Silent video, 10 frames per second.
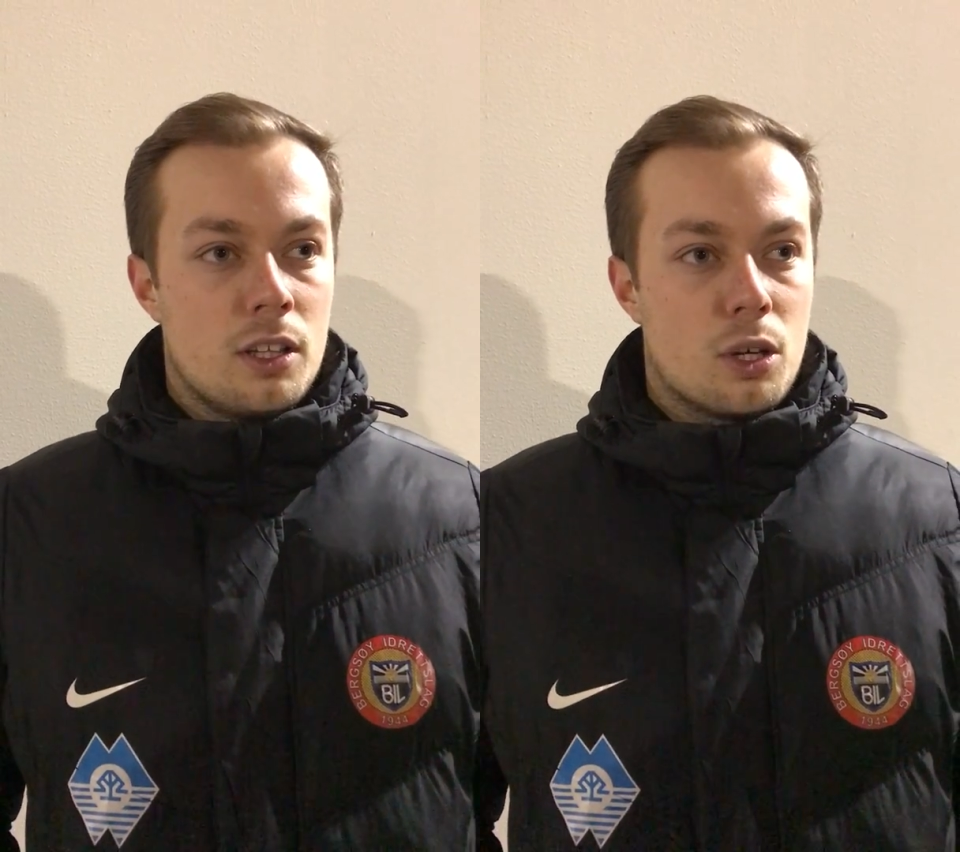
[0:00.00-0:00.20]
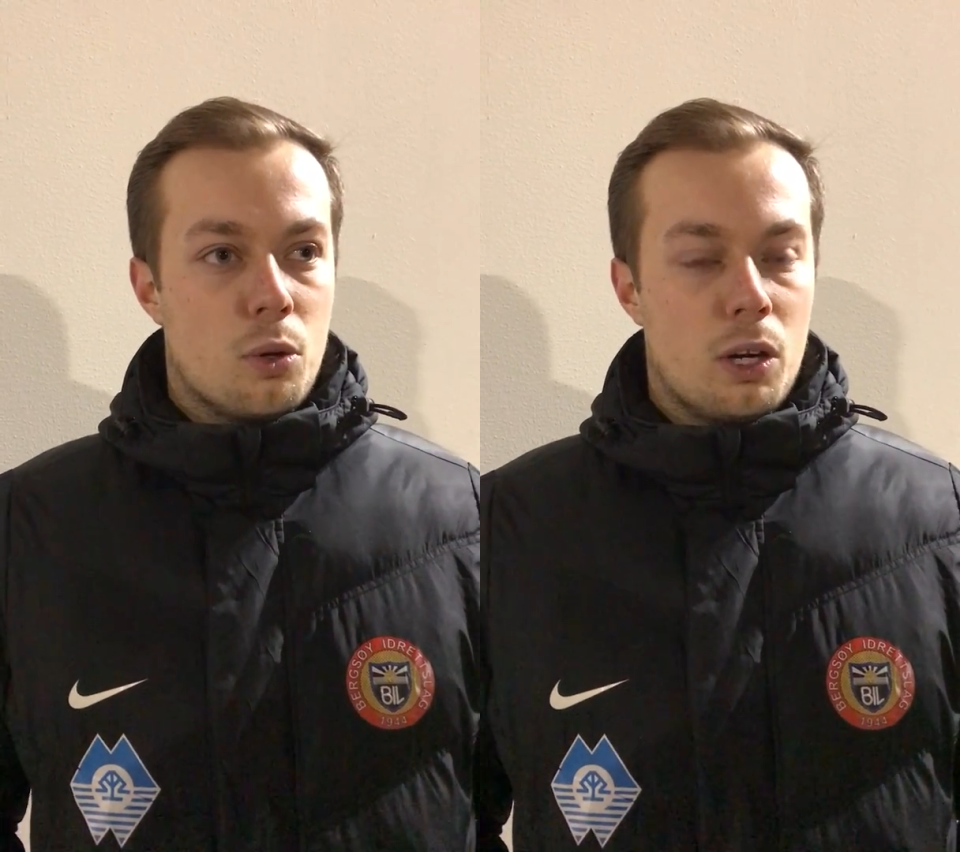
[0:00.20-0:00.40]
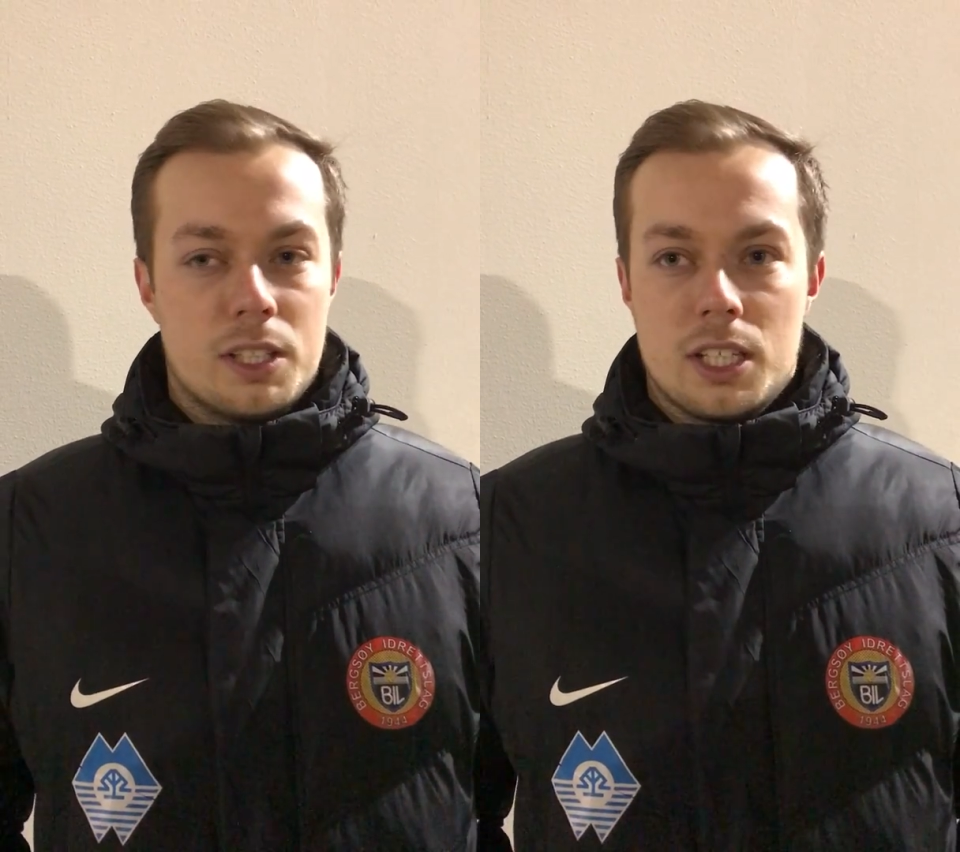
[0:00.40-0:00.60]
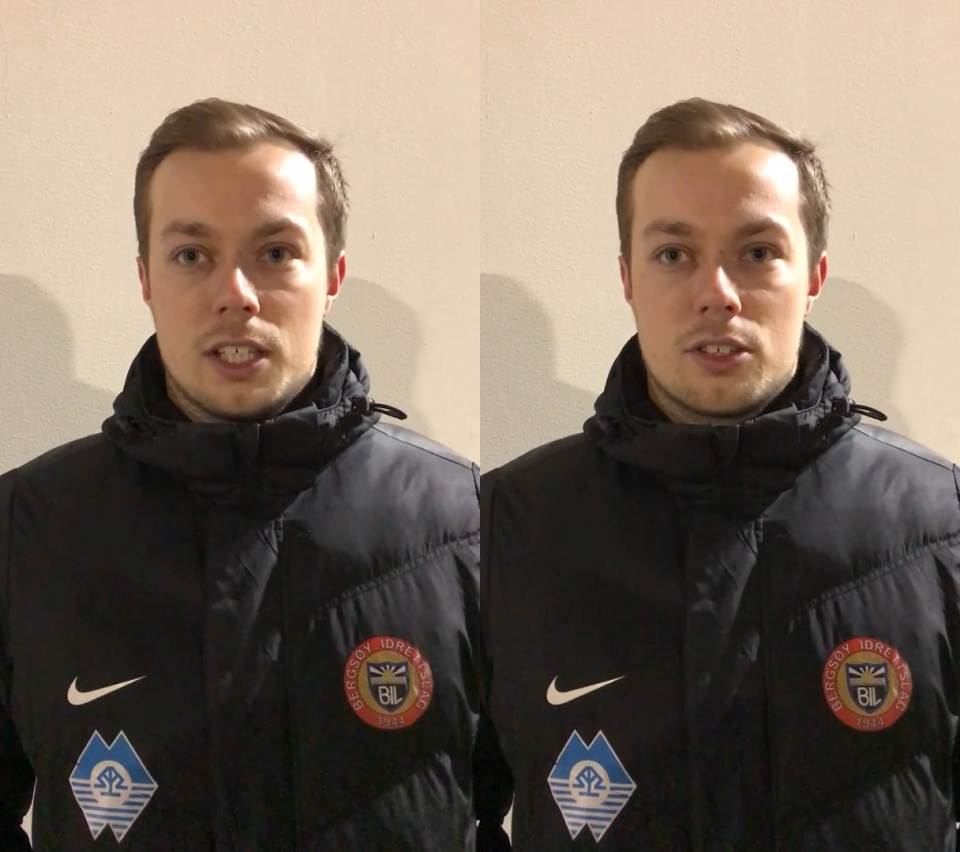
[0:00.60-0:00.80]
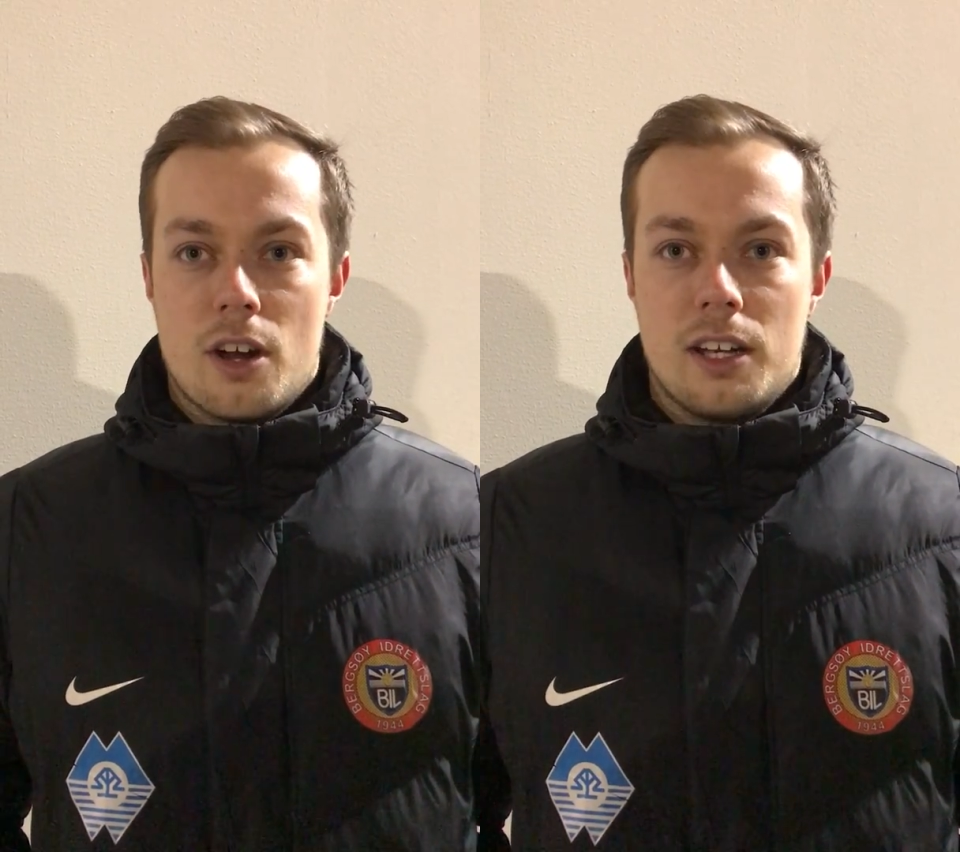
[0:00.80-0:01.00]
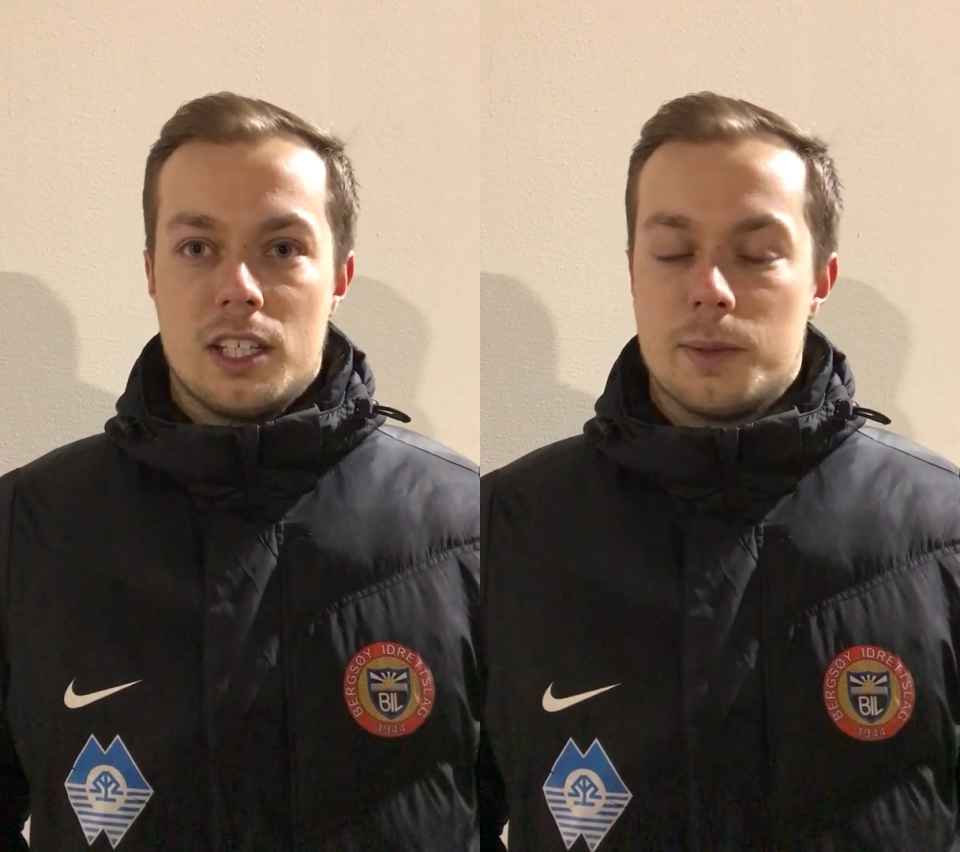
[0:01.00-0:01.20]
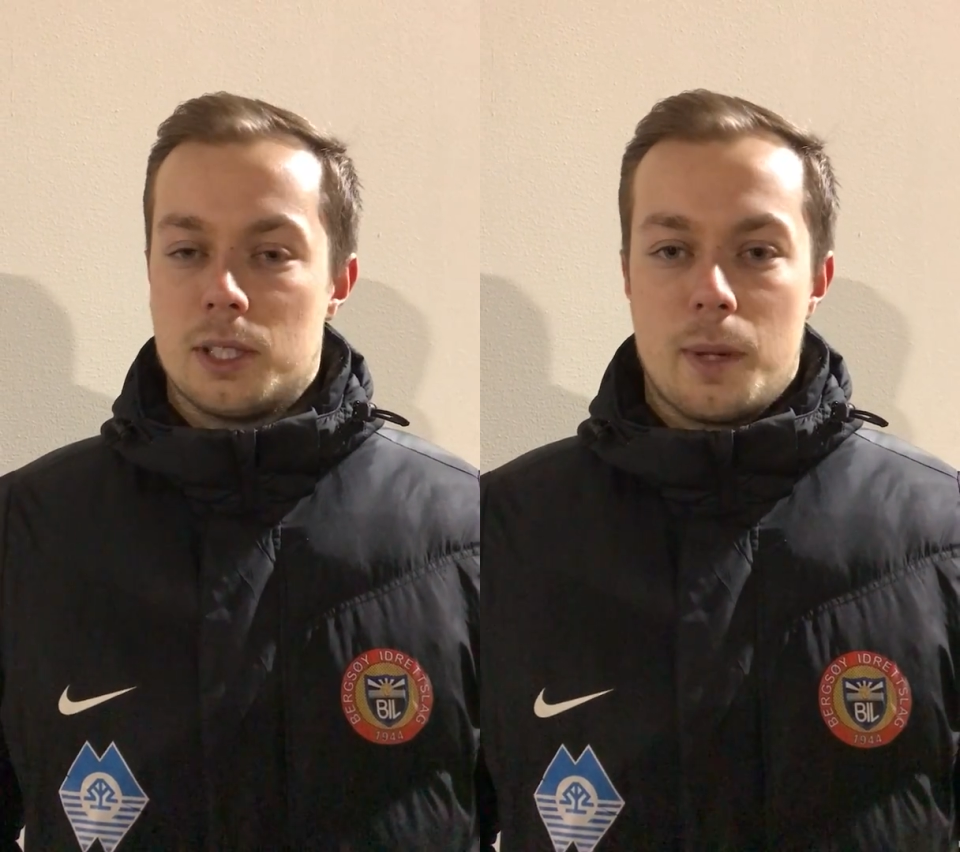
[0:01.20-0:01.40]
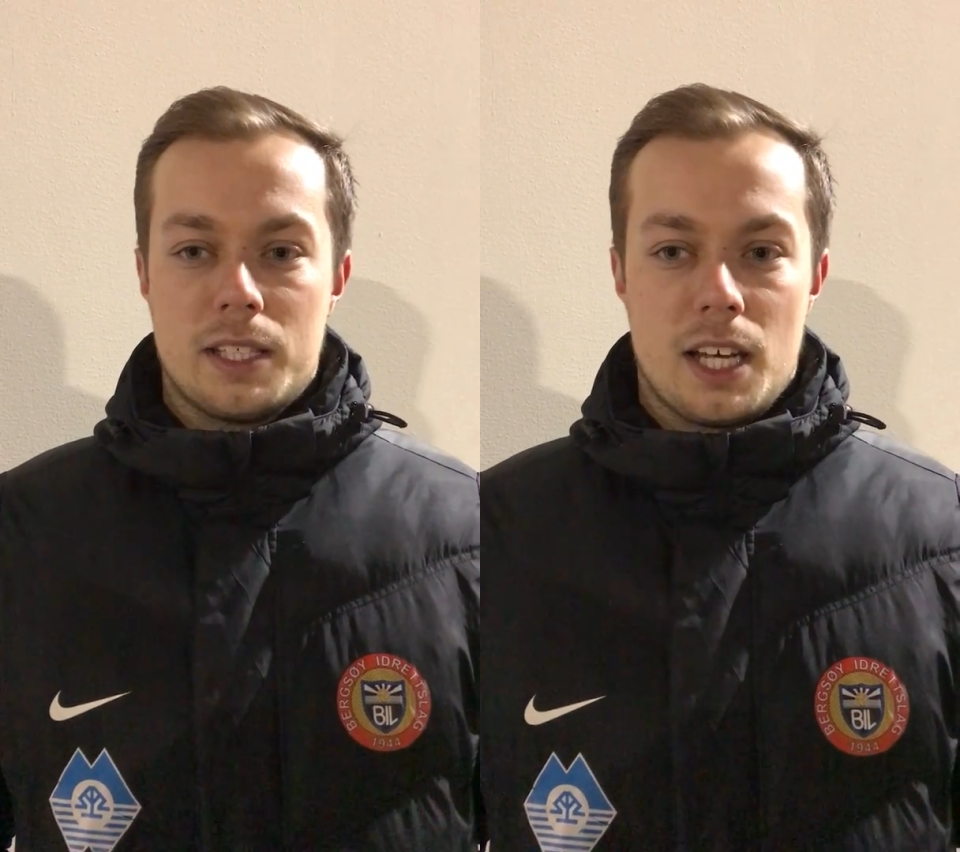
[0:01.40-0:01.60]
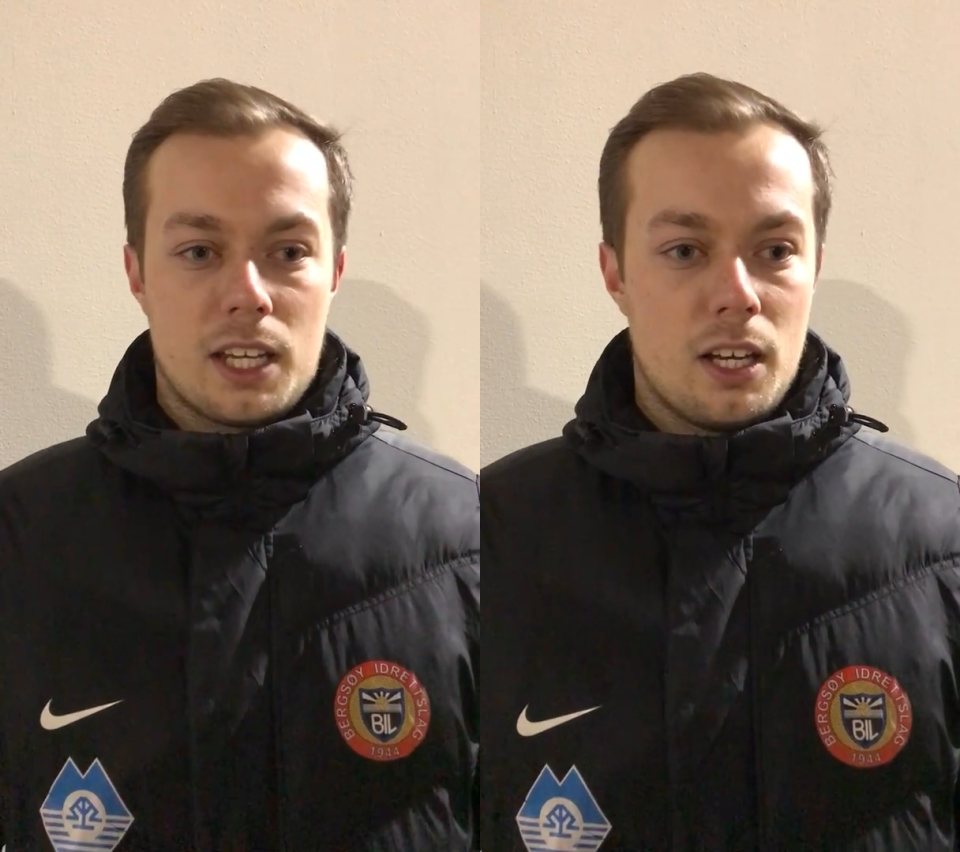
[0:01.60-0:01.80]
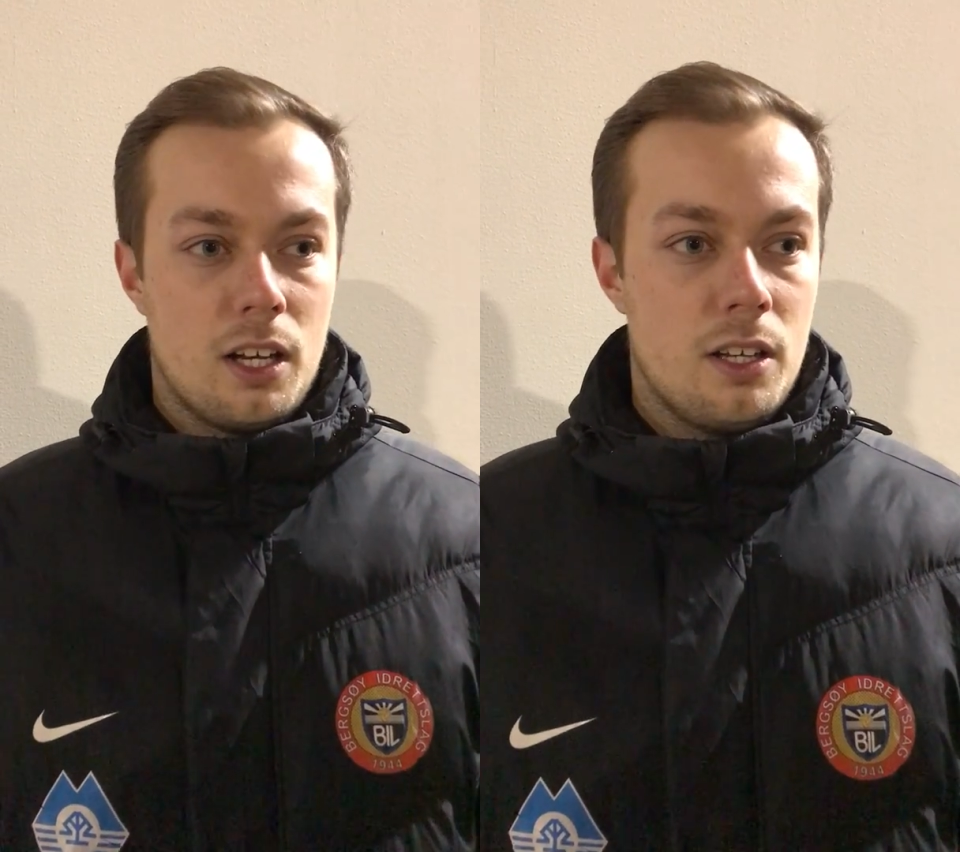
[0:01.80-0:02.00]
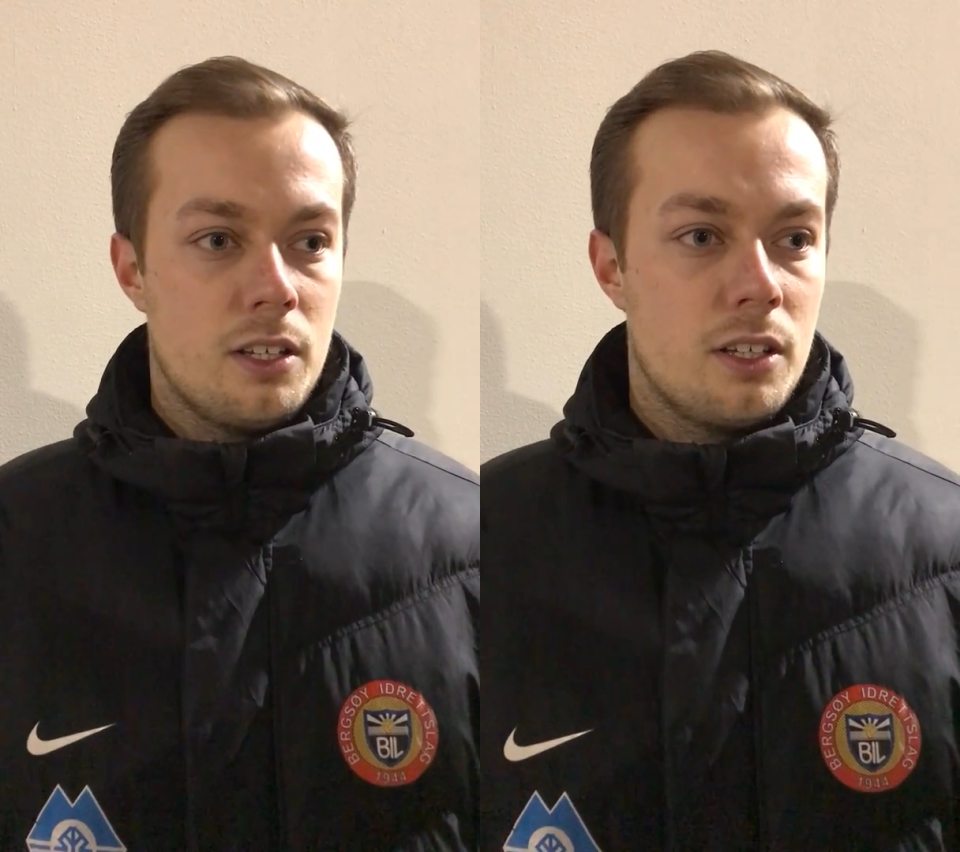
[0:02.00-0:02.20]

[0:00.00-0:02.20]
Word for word: The quality in training's been spectacular.